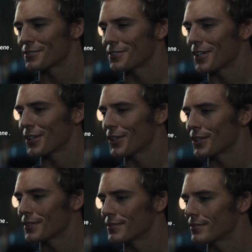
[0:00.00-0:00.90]
on
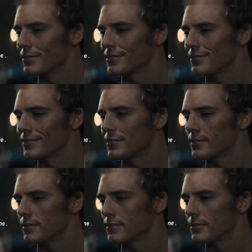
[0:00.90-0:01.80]
fire?
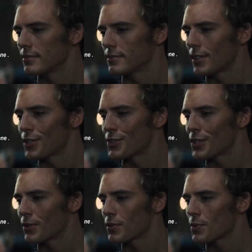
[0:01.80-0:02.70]
Any
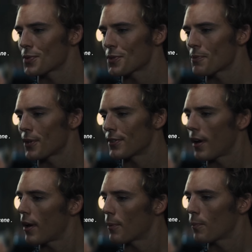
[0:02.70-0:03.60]
secrets worth my
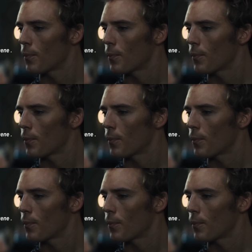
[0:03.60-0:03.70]
time?